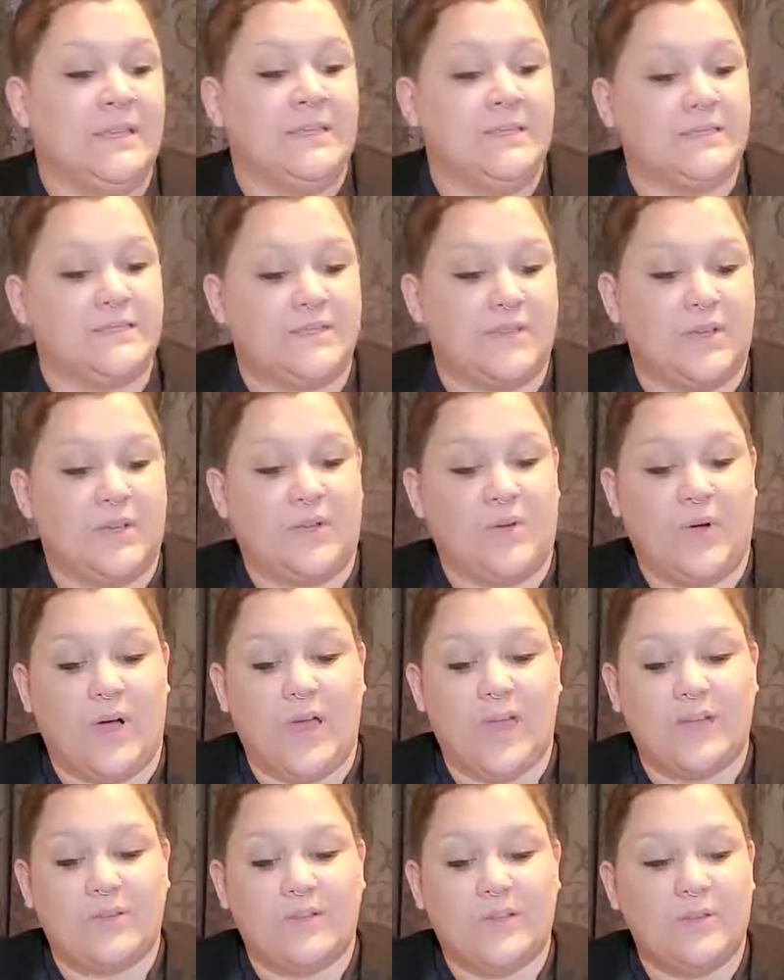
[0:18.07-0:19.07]
So I
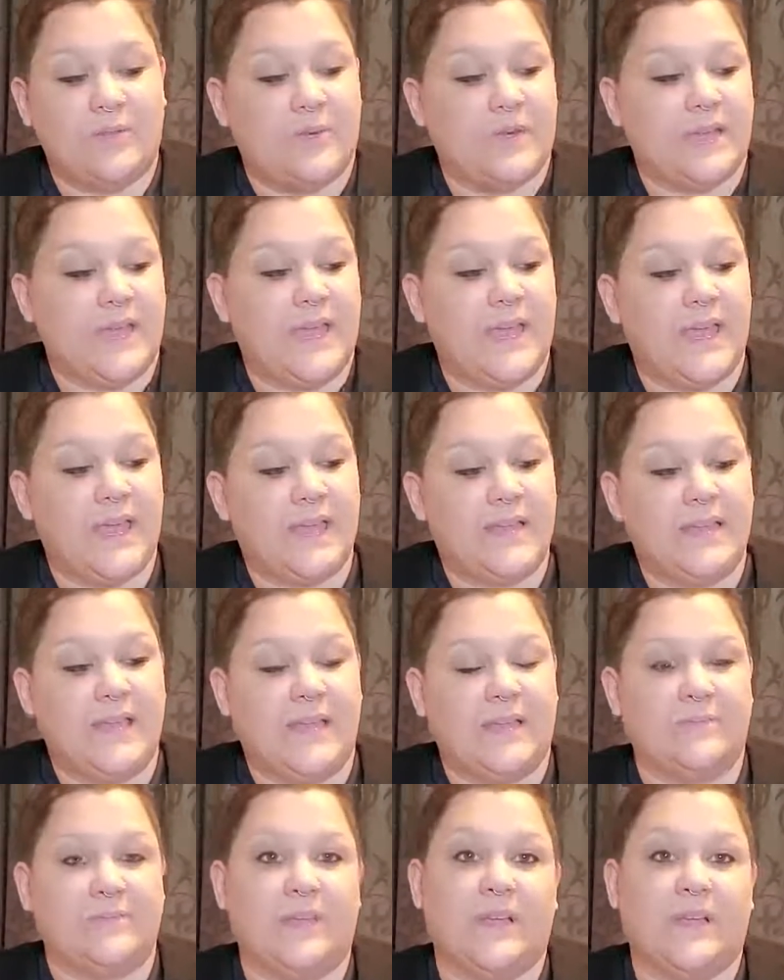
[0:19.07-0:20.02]
already went ahead and